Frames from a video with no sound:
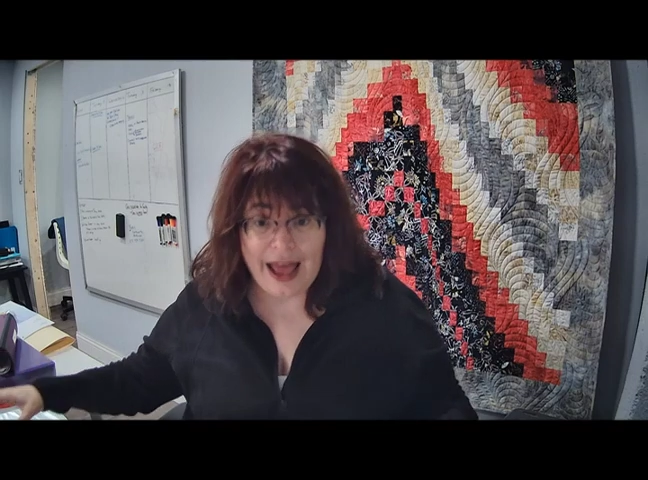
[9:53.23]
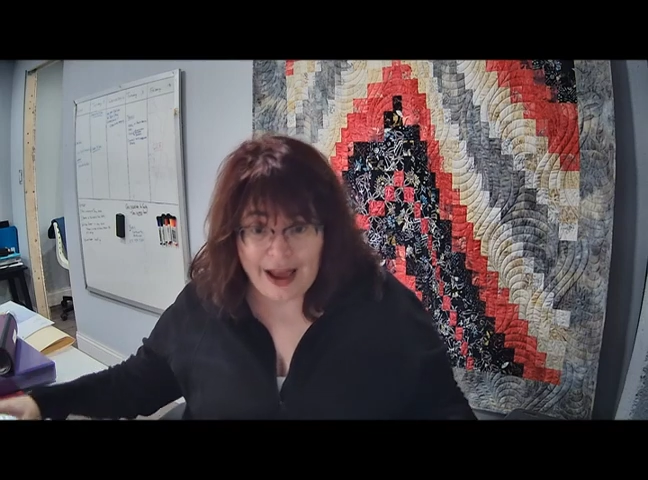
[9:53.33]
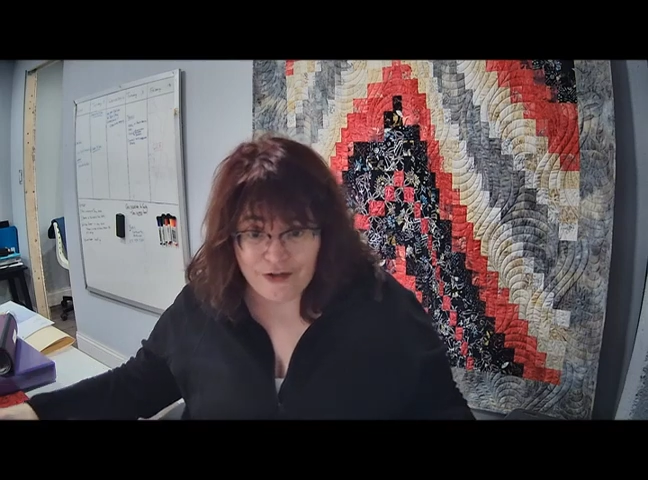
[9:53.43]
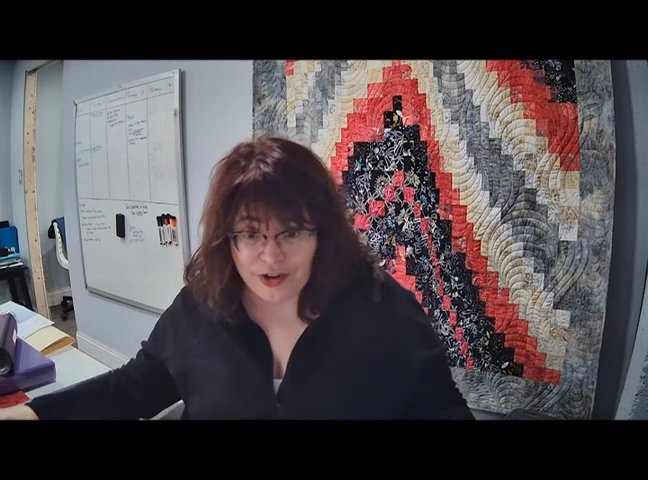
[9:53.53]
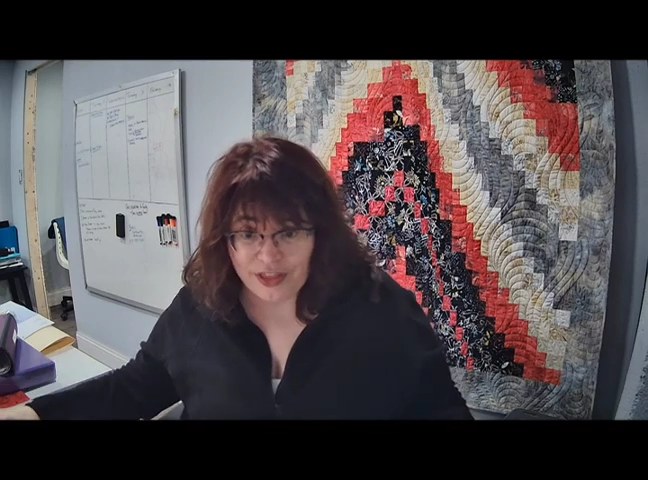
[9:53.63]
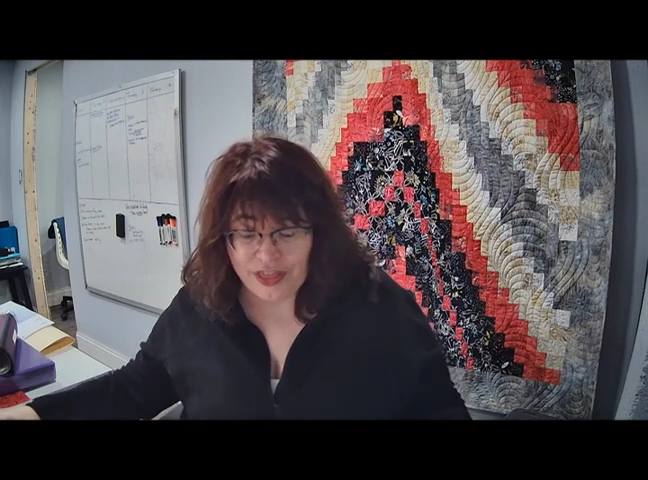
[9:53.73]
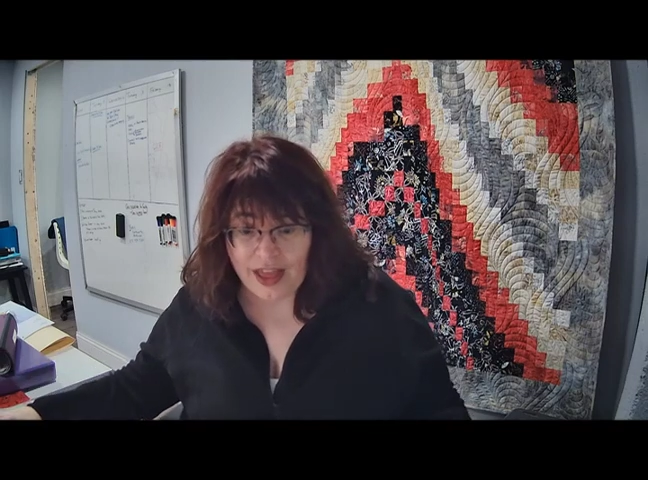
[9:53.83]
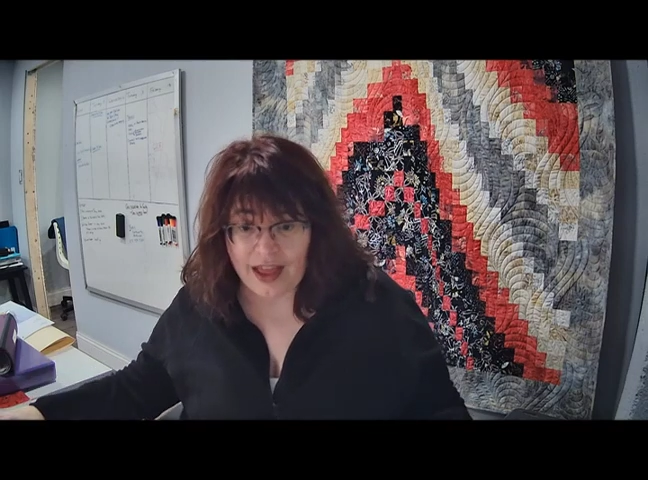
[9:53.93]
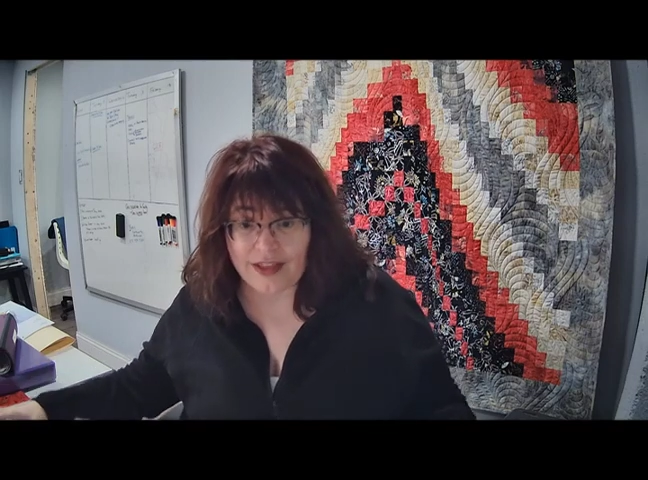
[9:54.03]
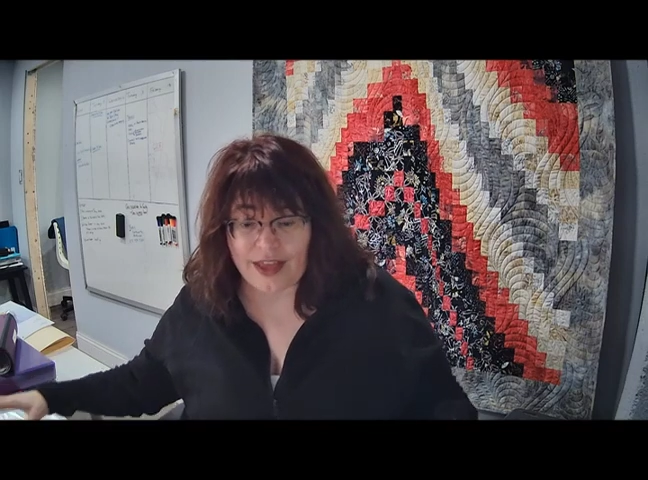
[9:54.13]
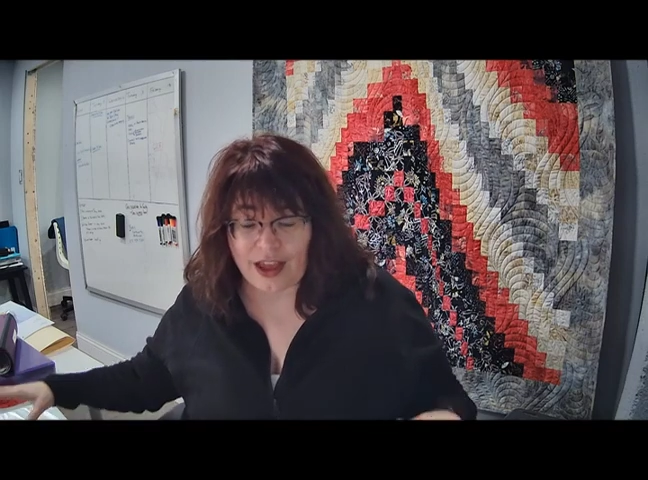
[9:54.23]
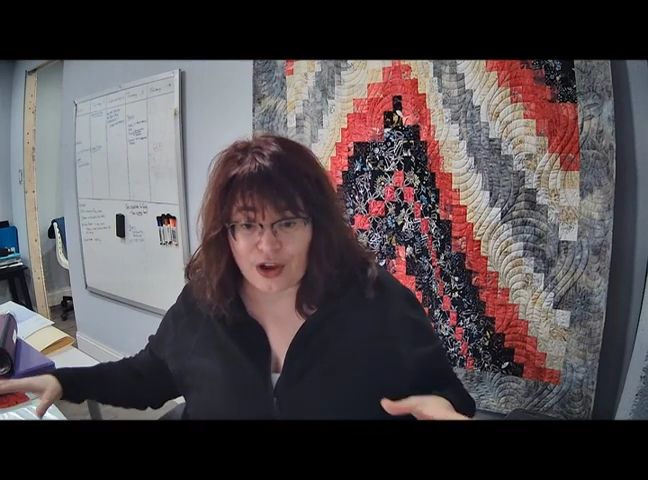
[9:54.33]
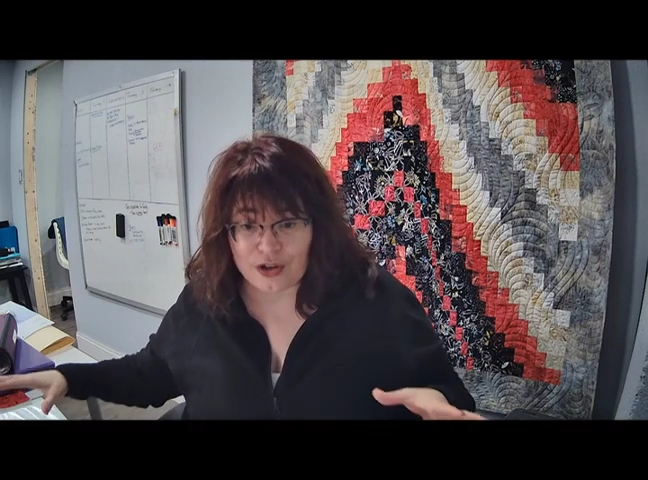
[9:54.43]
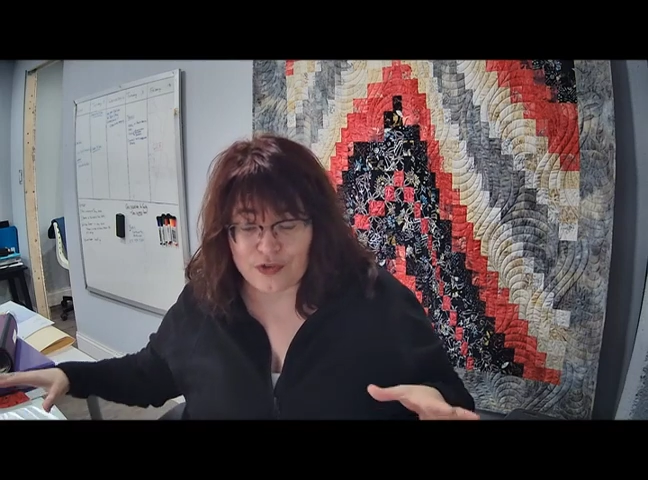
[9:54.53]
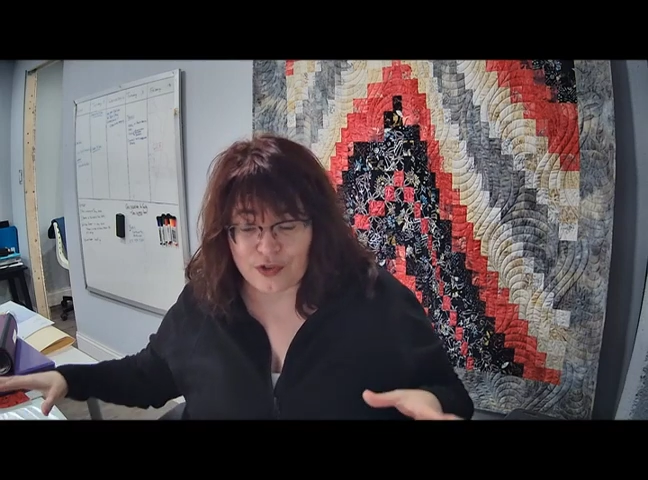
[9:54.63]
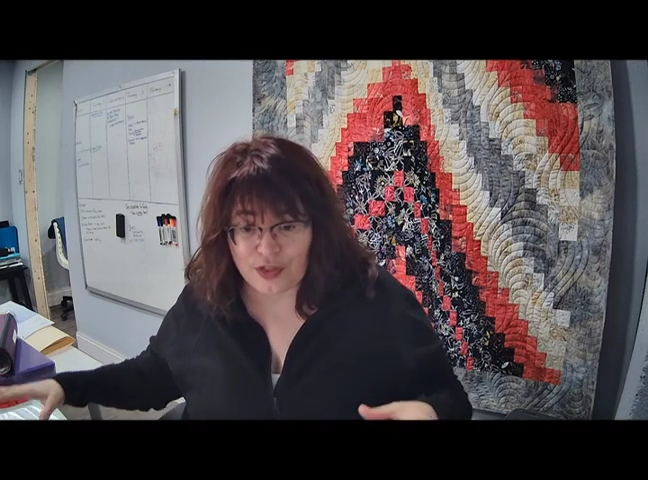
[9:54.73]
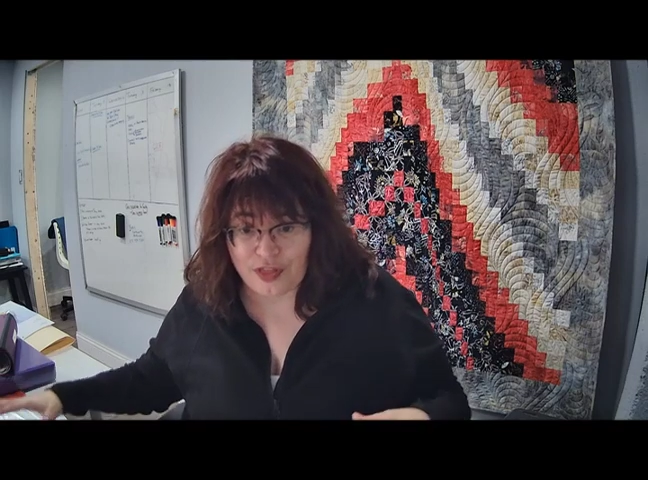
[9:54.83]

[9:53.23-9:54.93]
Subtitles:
everything that goes for